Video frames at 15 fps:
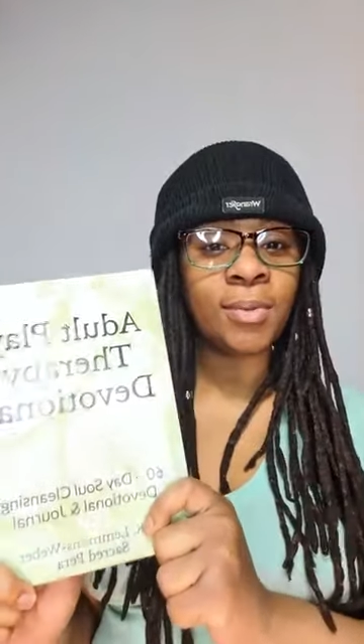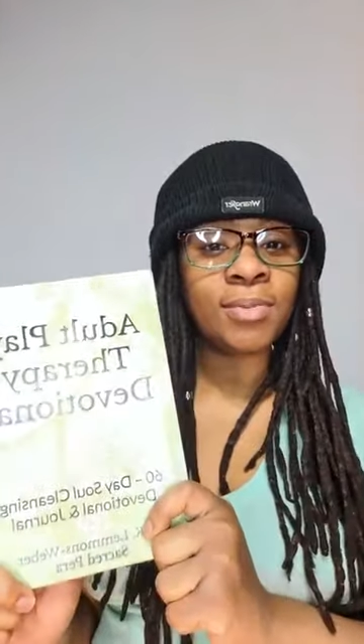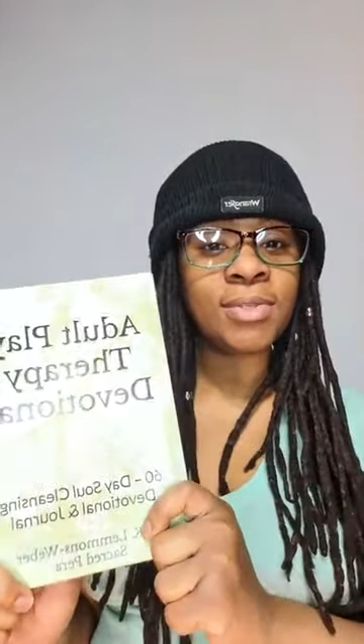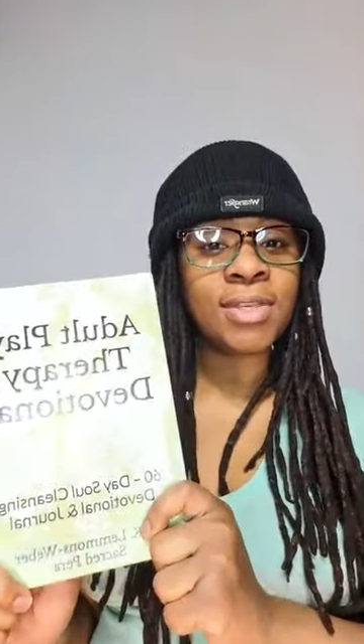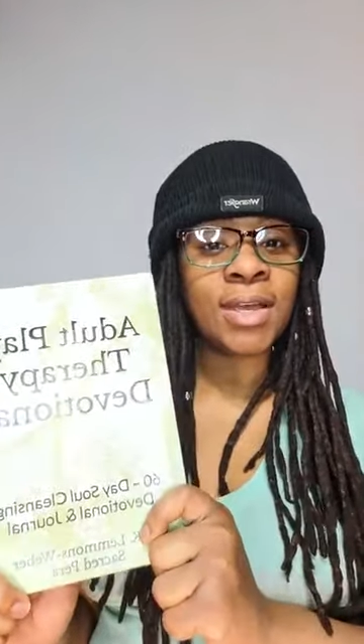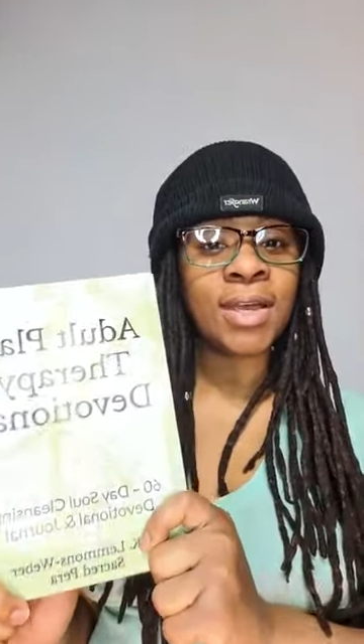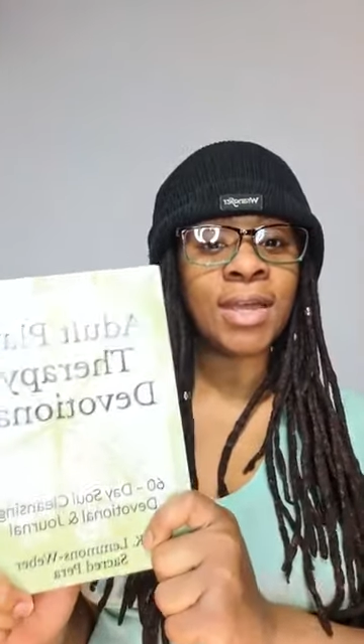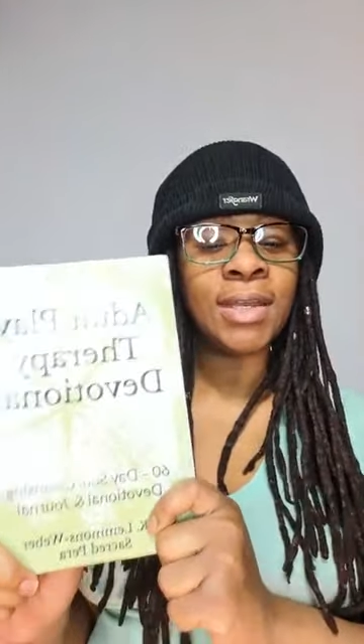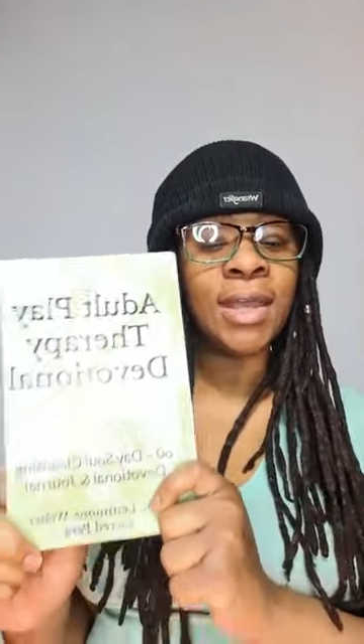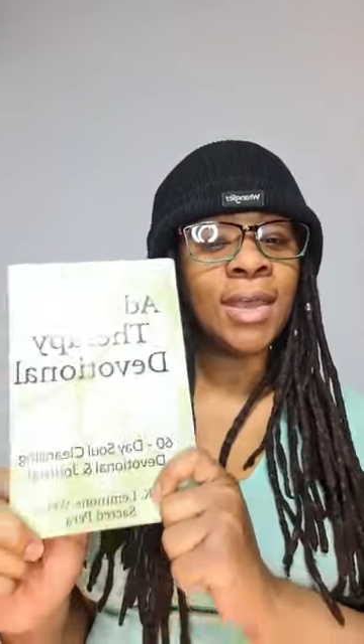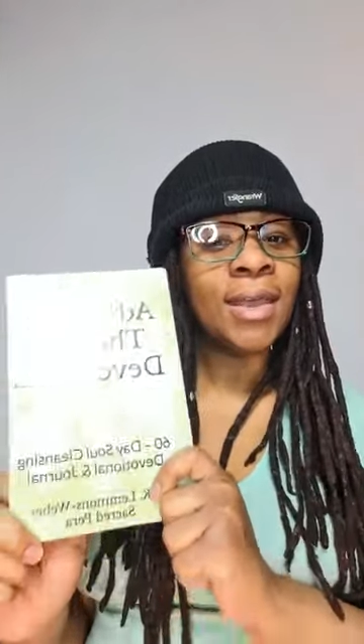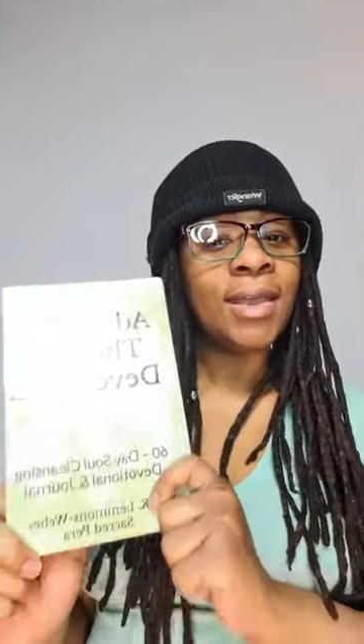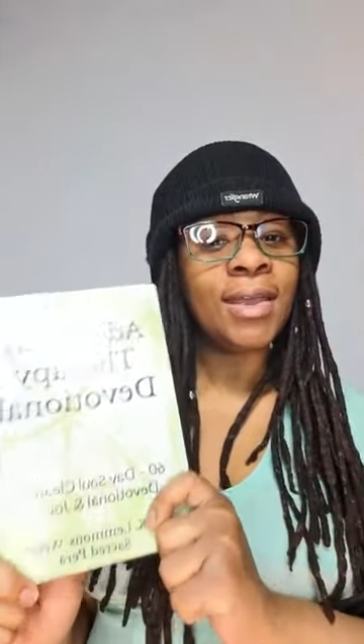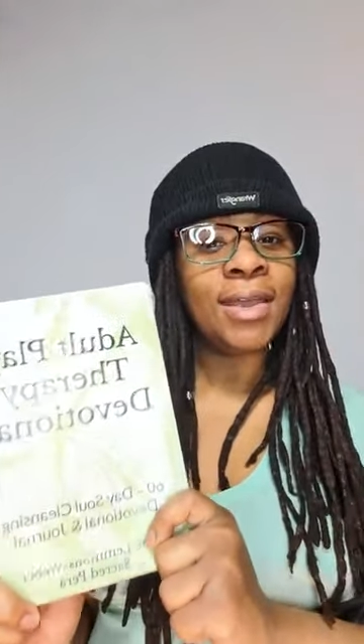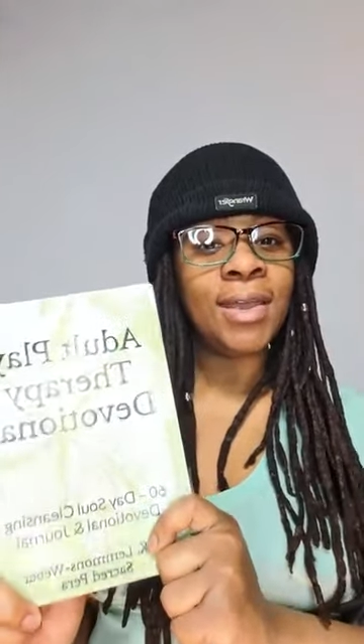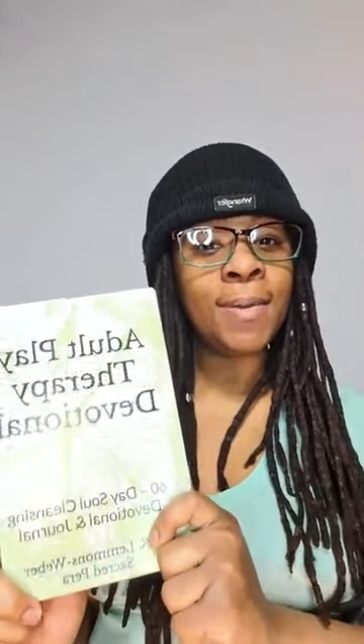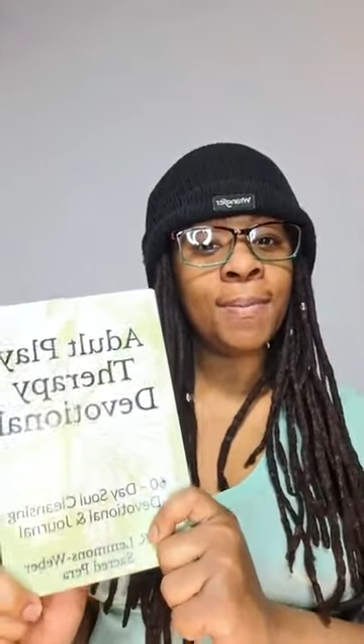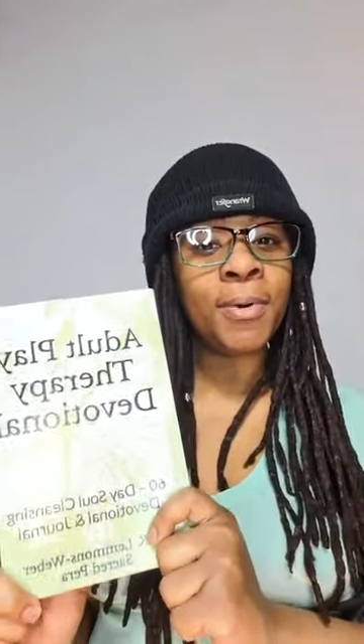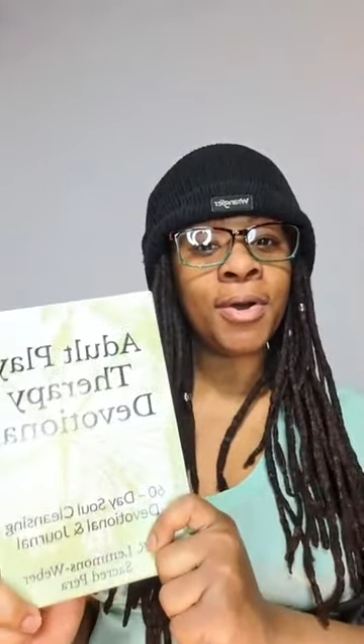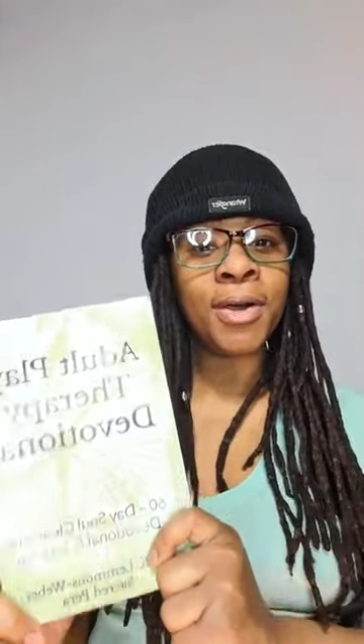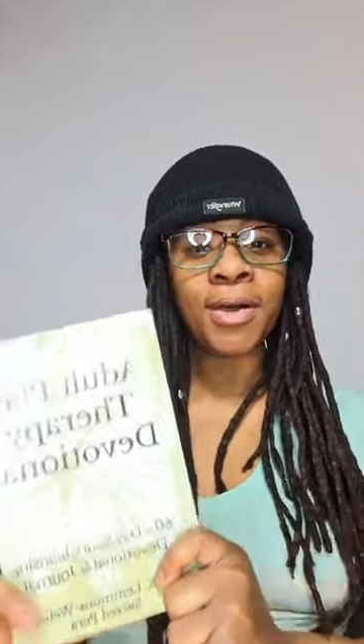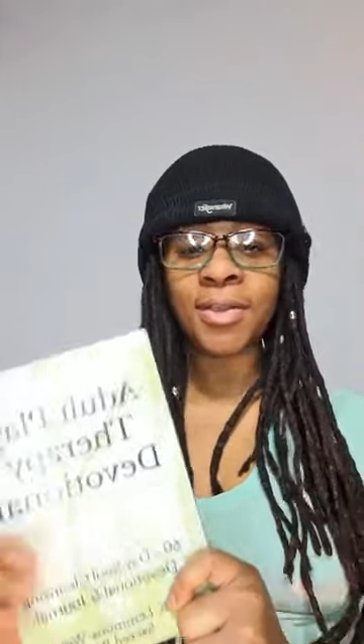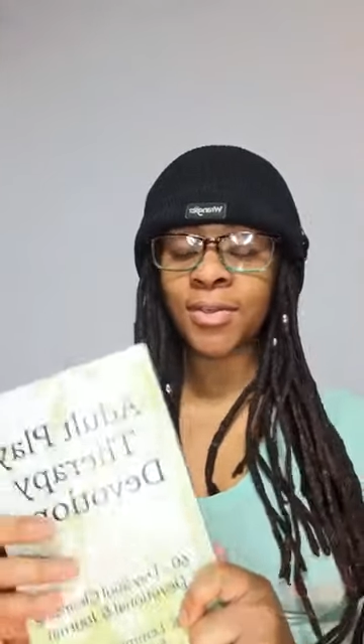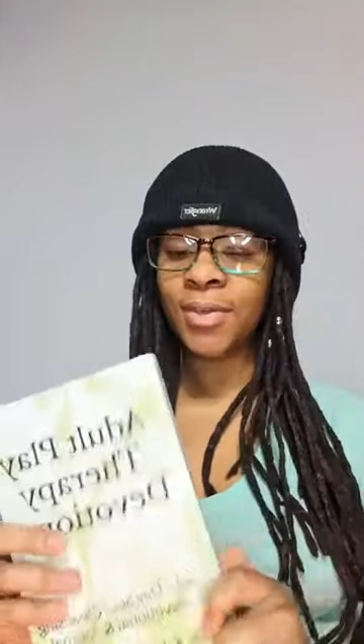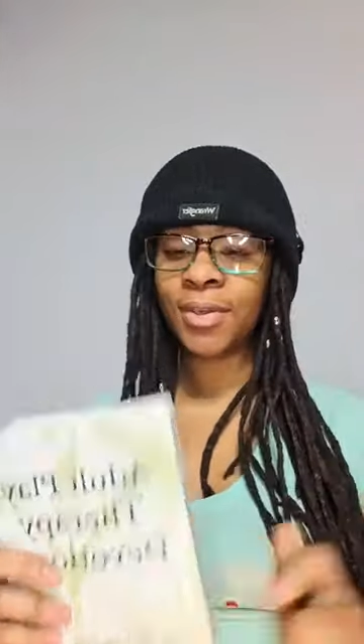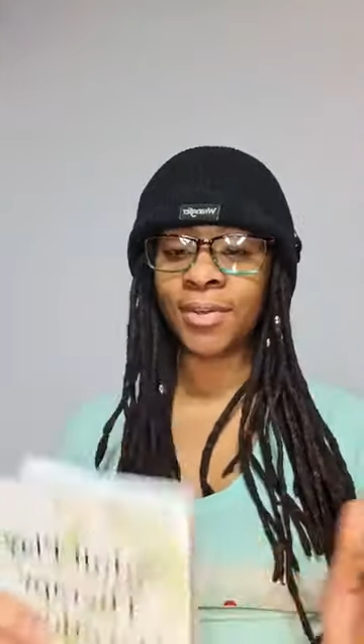Amazon ebook.